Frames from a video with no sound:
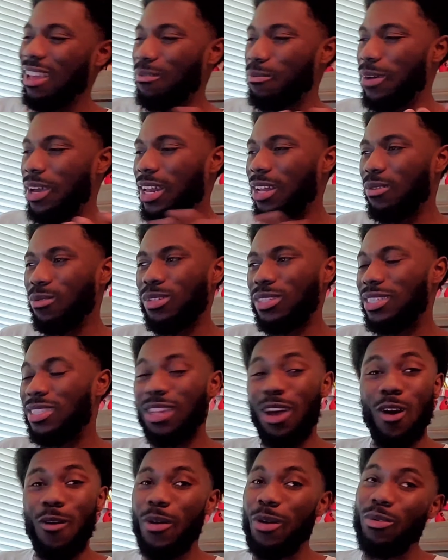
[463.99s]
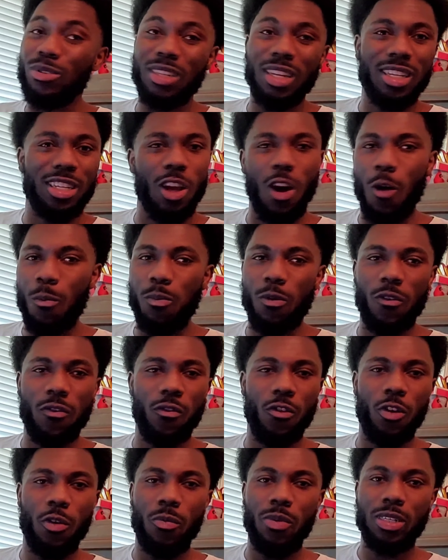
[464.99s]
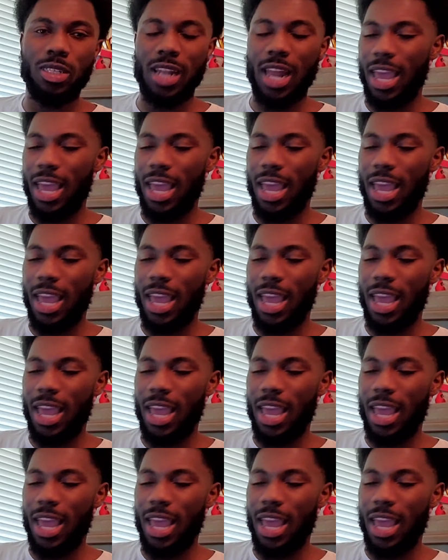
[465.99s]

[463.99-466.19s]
But it was dope. It was a dope performance.